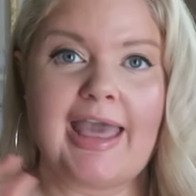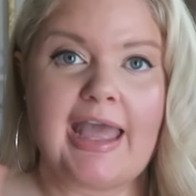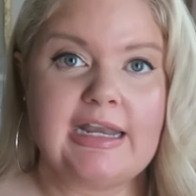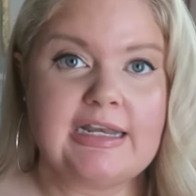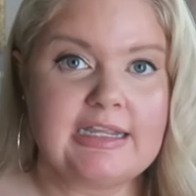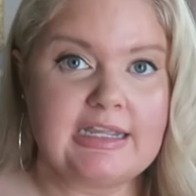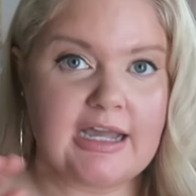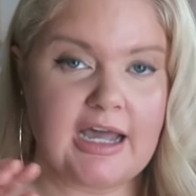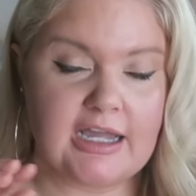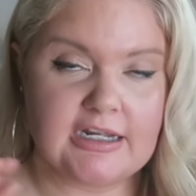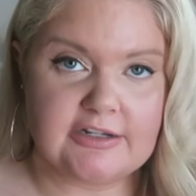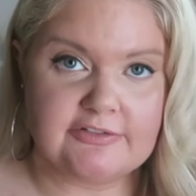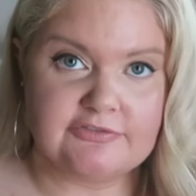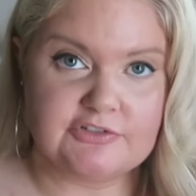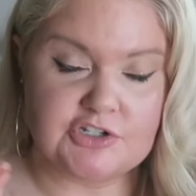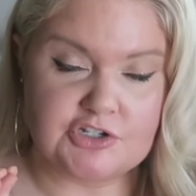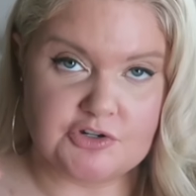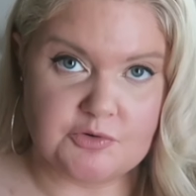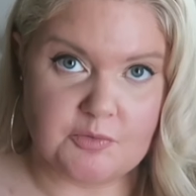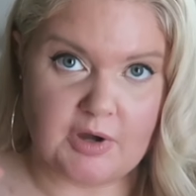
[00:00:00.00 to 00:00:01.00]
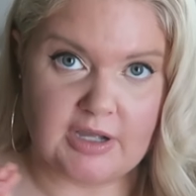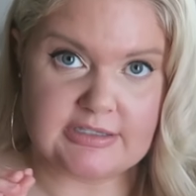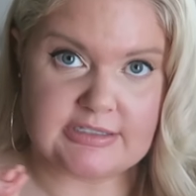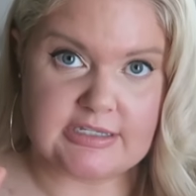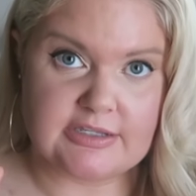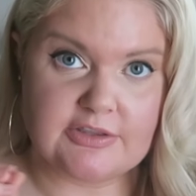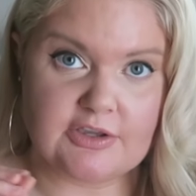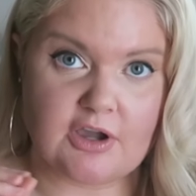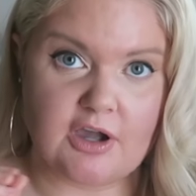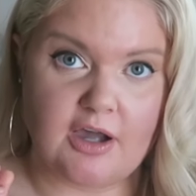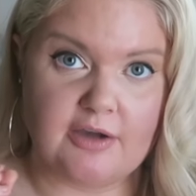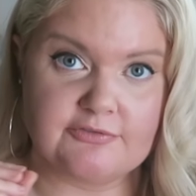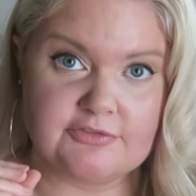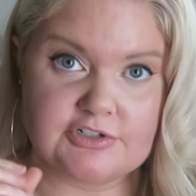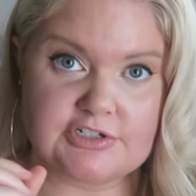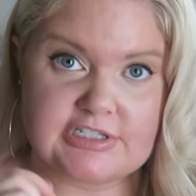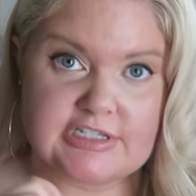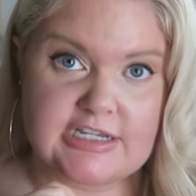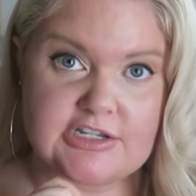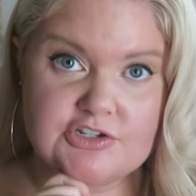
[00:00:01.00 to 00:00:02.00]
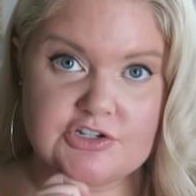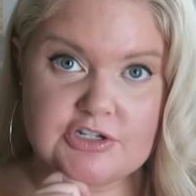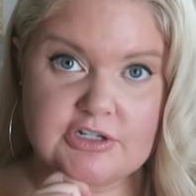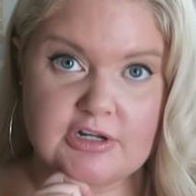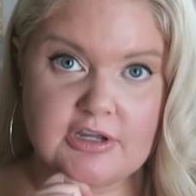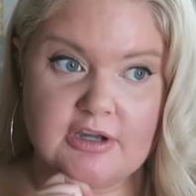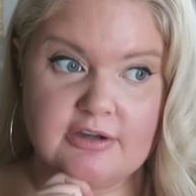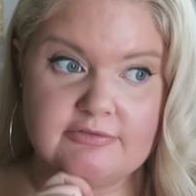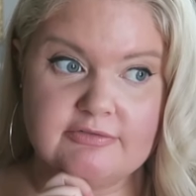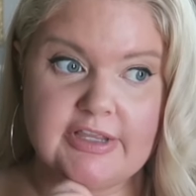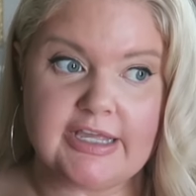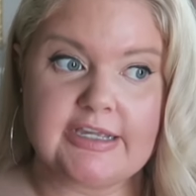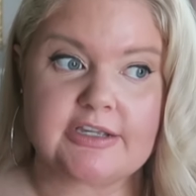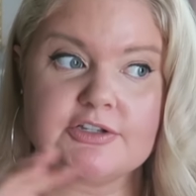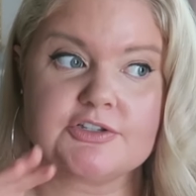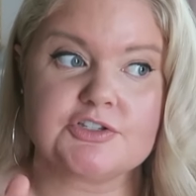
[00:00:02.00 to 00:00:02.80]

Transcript: any kind of nuance in the conversation of like